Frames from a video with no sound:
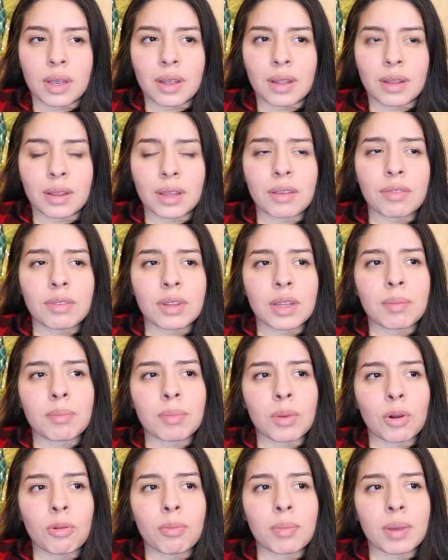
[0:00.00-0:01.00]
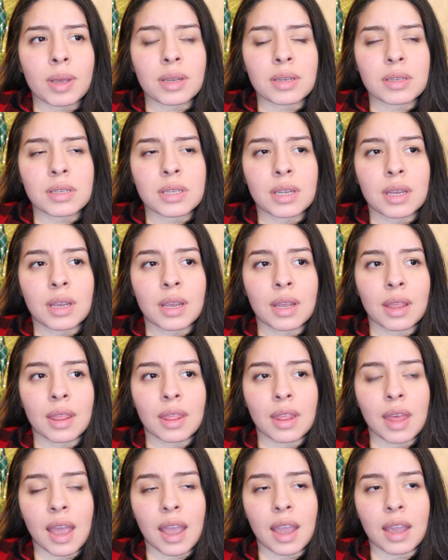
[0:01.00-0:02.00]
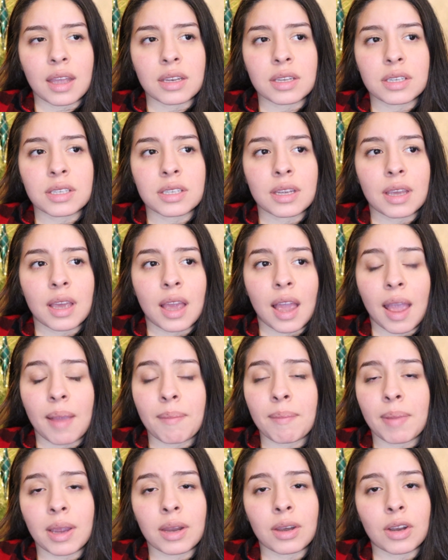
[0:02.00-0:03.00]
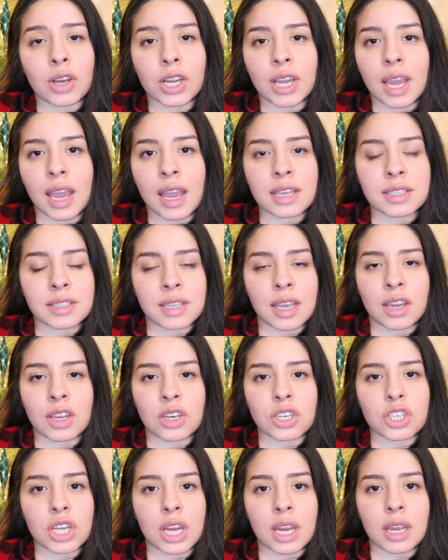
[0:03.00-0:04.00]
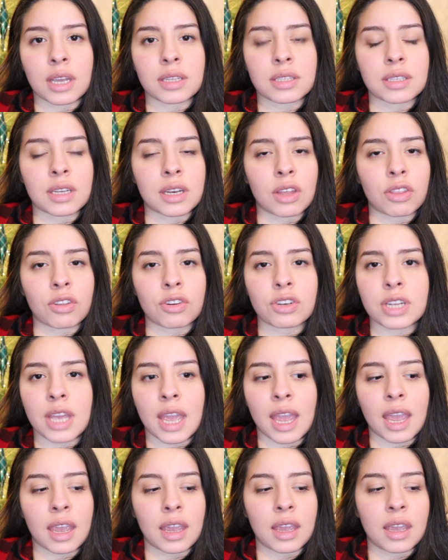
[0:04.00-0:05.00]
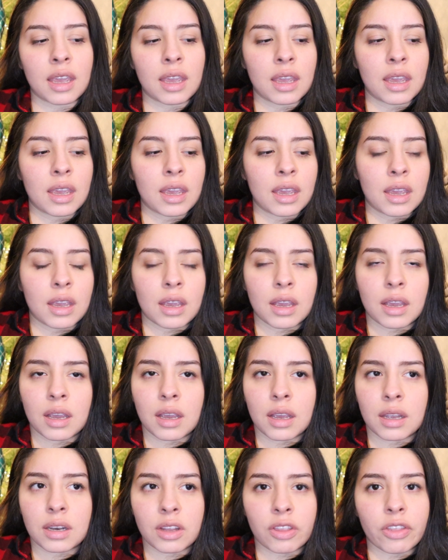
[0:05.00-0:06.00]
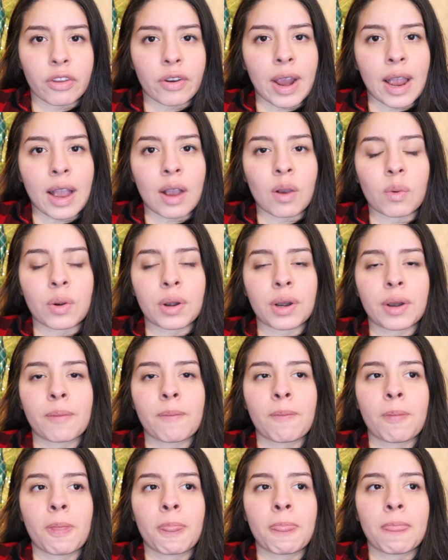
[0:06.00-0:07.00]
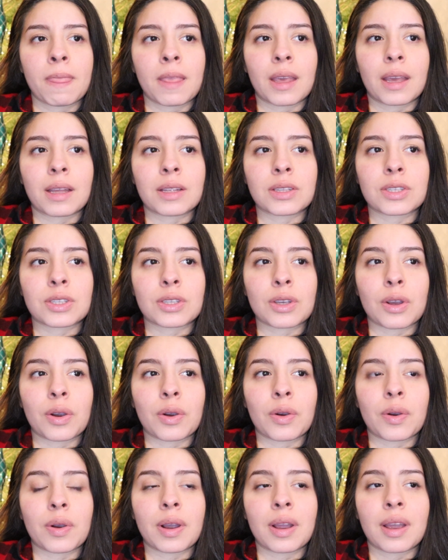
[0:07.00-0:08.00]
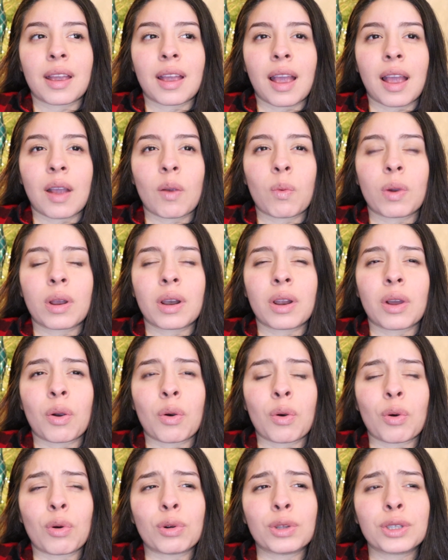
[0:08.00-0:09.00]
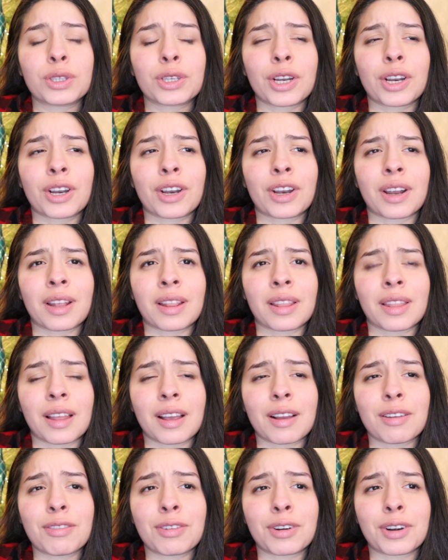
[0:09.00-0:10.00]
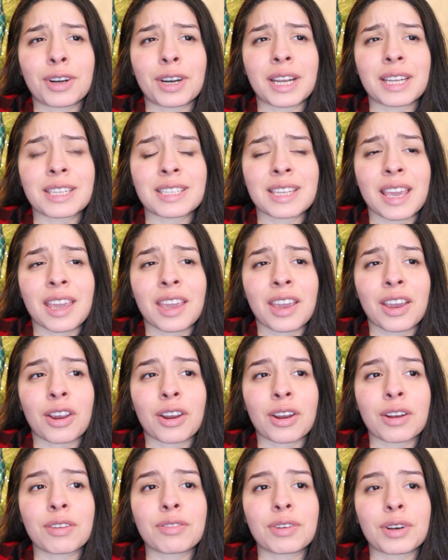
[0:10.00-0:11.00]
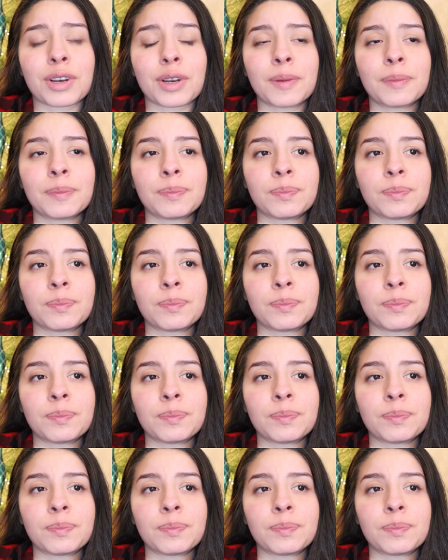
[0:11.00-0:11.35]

live in the moment that I might not get a second chance another day, another hour. And so I want to hold her and love her and take care of her